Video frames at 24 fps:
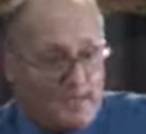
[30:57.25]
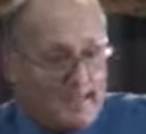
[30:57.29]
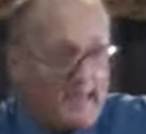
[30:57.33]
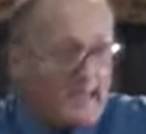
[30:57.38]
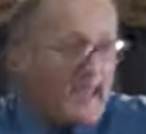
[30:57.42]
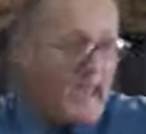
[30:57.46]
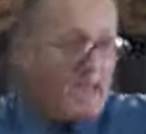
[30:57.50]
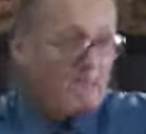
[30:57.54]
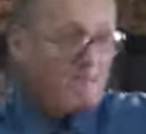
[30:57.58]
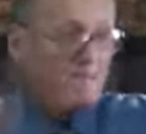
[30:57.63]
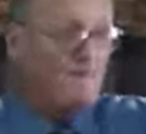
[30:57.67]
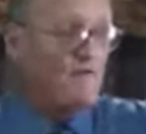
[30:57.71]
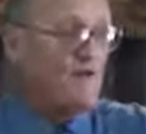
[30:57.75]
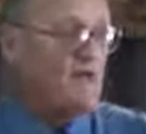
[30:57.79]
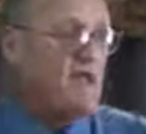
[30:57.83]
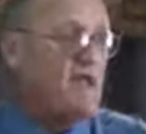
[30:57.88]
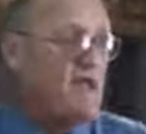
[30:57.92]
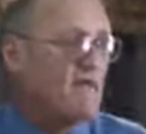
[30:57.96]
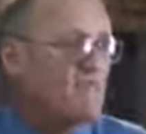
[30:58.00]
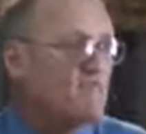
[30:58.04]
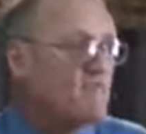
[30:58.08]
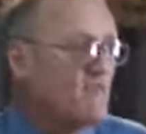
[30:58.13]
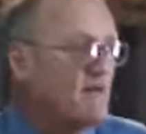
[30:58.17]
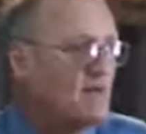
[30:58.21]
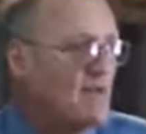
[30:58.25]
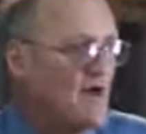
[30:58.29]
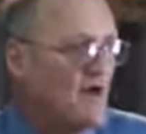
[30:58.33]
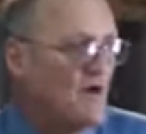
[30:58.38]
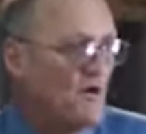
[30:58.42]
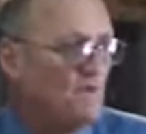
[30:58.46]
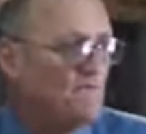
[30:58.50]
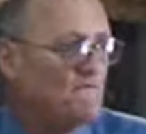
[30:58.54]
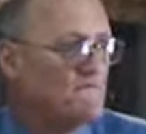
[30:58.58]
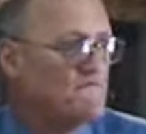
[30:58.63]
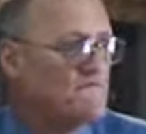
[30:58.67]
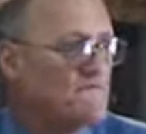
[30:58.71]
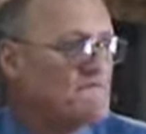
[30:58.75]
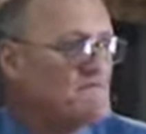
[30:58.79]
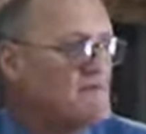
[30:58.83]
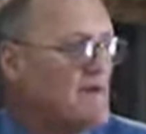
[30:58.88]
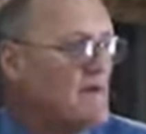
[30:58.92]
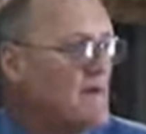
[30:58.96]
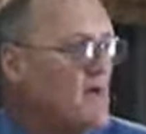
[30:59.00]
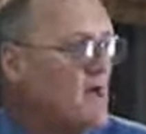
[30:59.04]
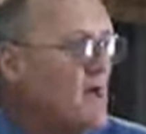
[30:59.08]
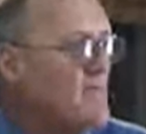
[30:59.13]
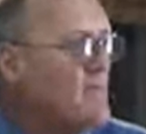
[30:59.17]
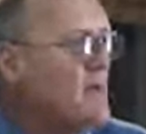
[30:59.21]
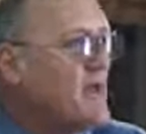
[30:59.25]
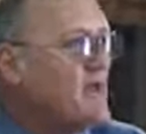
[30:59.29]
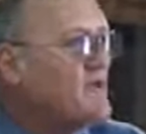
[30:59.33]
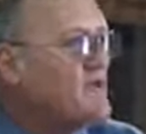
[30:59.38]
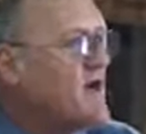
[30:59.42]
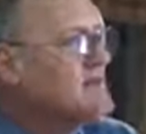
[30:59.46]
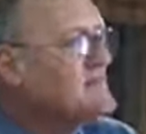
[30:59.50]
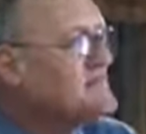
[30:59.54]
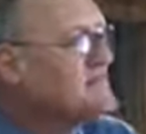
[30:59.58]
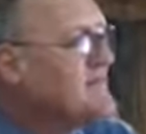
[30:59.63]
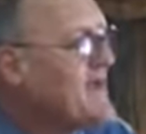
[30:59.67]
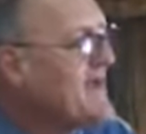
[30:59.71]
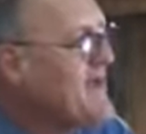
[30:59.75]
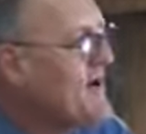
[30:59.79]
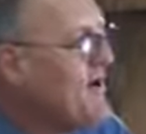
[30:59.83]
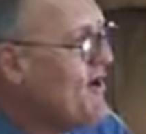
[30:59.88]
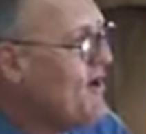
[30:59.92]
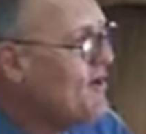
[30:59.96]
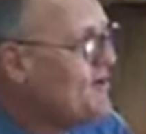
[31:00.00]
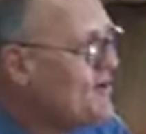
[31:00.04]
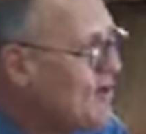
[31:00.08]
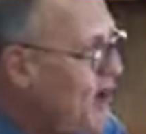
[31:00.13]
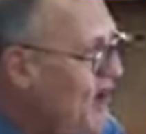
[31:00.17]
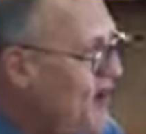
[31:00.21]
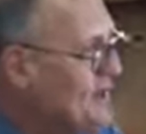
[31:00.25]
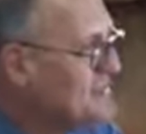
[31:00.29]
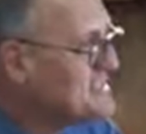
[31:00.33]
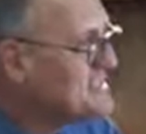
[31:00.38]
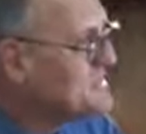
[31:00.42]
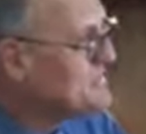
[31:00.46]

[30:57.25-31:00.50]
carefully at the loaves, because they are God's